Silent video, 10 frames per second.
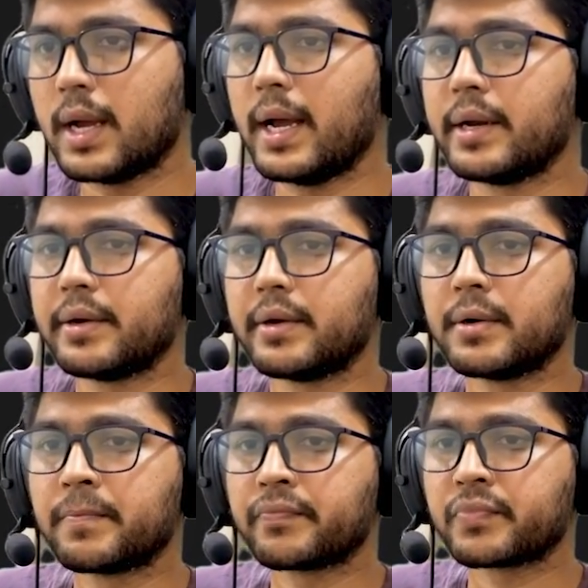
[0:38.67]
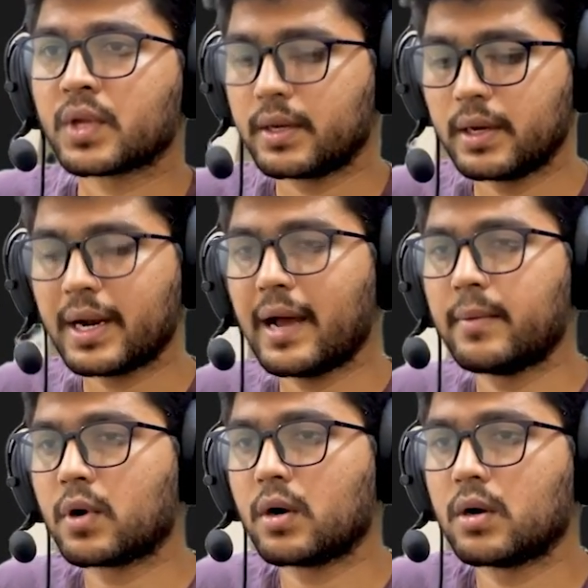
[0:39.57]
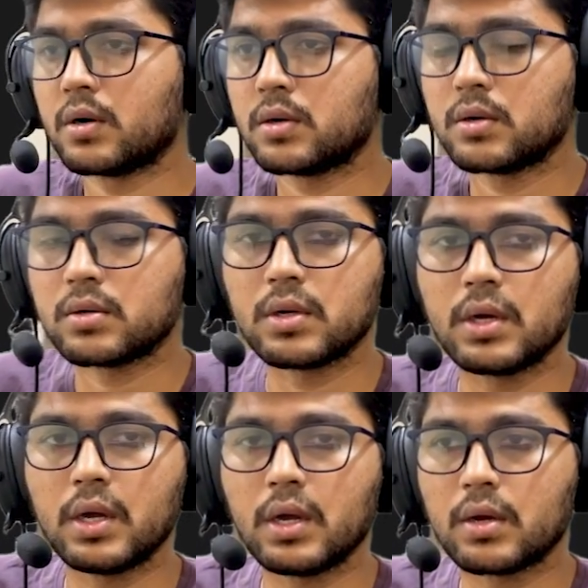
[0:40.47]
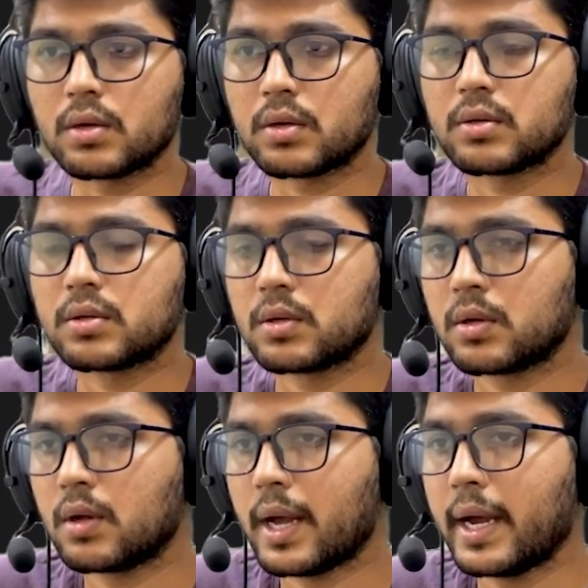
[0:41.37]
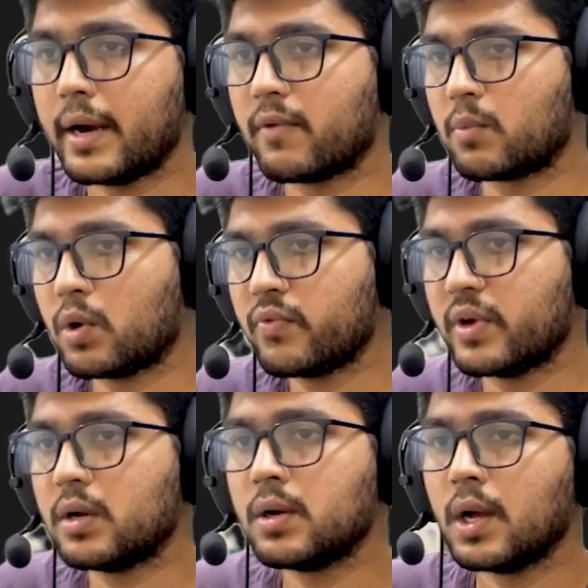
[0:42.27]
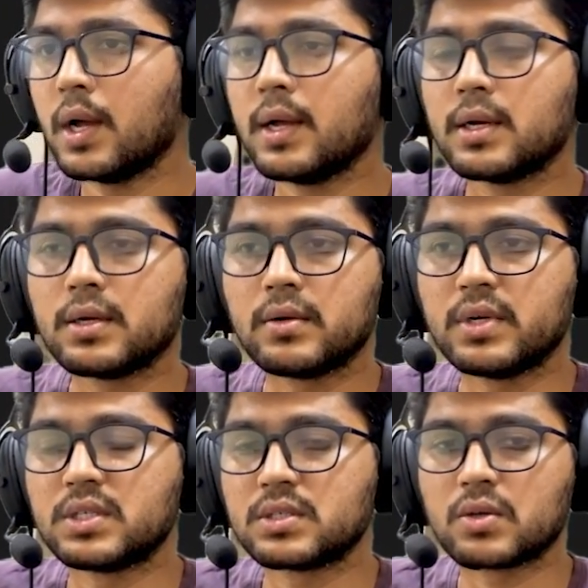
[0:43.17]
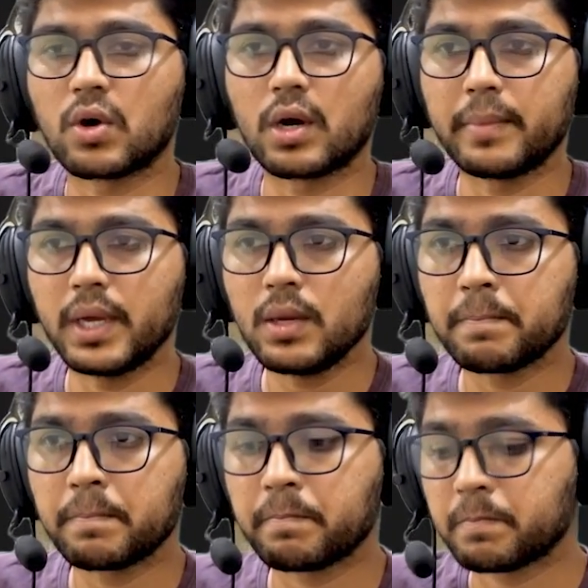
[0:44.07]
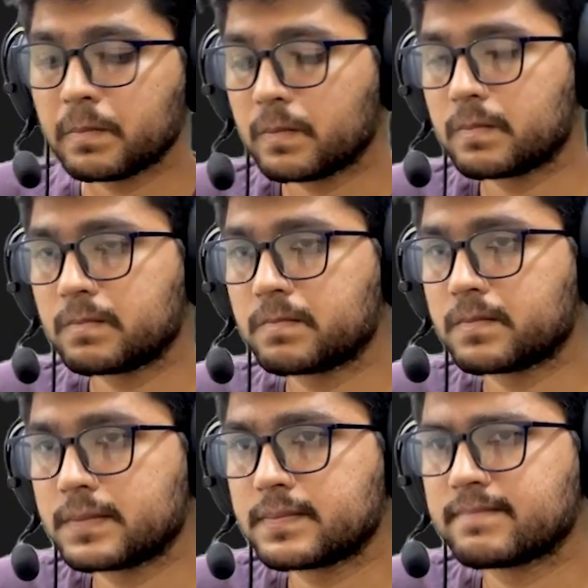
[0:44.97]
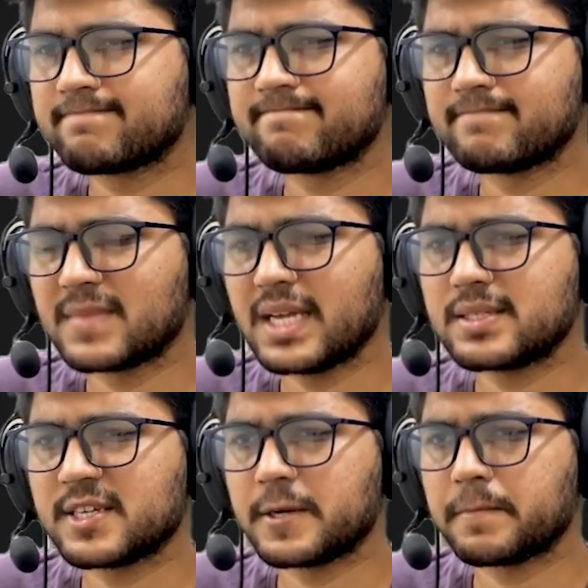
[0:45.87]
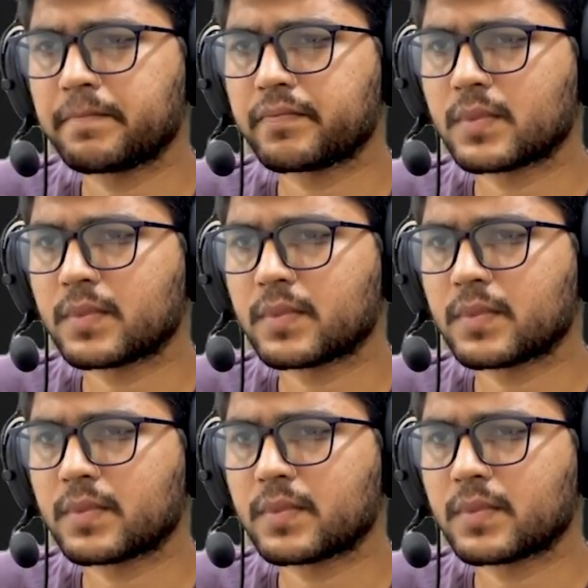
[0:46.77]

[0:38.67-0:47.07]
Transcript: And here I'm gonna add one more field. It is gonna be, let's say,